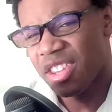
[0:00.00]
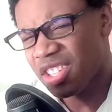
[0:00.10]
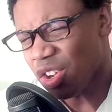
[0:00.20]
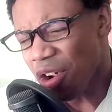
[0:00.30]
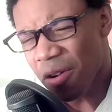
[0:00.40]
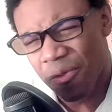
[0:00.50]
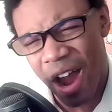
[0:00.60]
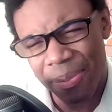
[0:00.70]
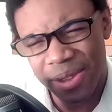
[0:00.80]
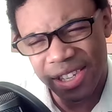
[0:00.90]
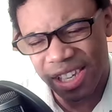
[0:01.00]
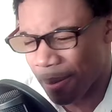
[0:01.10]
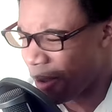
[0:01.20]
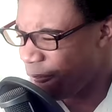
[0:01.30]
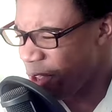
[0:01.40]
Sort of wrap this
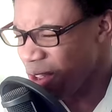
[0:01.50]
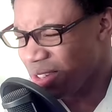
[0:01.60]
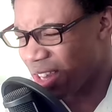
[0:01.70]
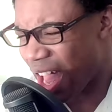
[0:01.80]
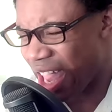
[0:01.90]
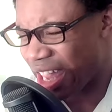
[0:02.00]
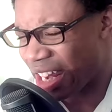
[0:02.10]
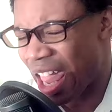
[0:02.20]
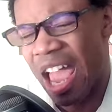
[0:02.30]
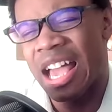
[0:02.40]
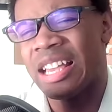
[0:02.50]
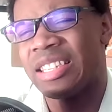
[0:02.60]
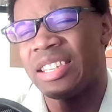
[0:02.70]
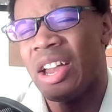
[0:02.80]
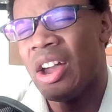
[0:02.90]
up, it feels like it
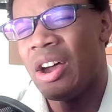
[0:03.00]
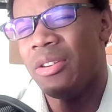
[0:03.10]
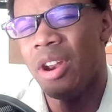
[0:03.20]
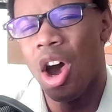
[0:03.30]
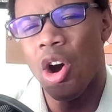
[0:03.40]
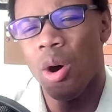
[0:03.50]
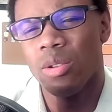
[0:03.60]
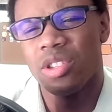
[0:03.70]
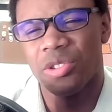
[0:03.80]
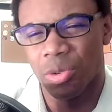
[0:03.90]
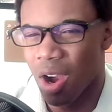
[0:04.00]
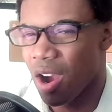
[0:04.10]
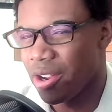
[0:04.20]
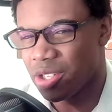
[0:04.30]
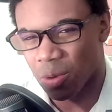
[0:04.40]
has no
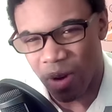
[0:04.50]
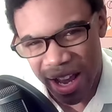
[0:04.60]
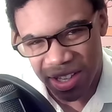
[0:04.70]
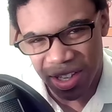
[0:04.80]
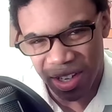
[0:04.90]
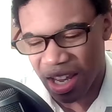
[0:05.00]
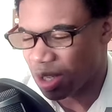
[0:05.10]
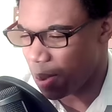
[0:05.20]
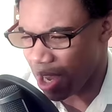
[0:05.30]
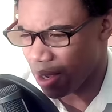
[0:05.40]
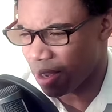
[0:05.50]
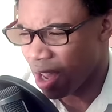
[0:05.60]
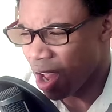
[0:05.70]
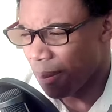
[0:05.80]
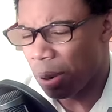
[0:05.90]
strong direction. It's being
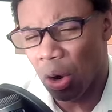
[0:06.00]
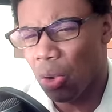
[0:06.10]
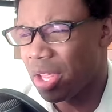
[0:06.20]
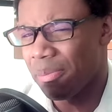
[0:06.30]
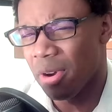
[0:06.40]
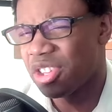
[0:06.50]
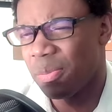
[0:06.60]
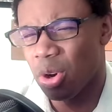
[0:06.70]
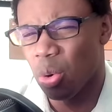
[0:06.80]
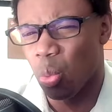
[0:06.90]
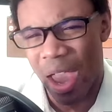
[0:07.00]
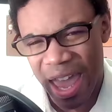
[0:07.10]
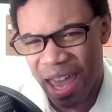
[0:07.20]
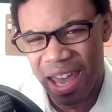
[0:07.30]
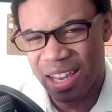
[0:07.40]
pulled in multiple
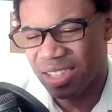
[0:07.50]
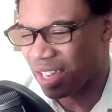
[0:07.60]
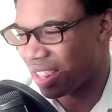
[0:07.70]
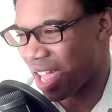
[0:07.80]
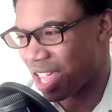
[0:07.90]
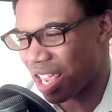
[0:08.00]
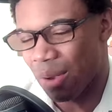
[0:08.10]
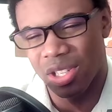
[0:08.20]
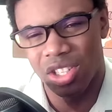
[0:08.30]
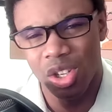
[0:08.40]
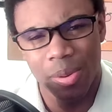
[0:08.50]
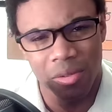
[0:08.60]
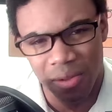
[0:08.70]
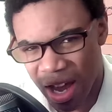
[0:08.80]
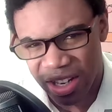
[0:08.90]
ways, and like, it was super
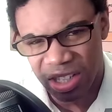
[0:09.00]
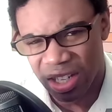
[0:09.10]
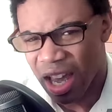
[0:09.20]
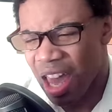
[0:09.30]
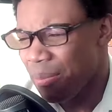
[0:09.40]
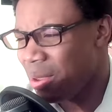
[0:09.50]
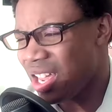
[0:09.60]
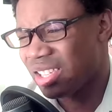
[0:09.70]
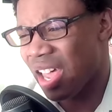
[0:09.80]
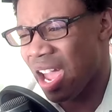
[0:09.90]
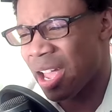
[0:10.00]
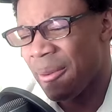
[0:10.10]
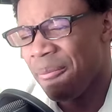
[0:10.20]
rushed, because like,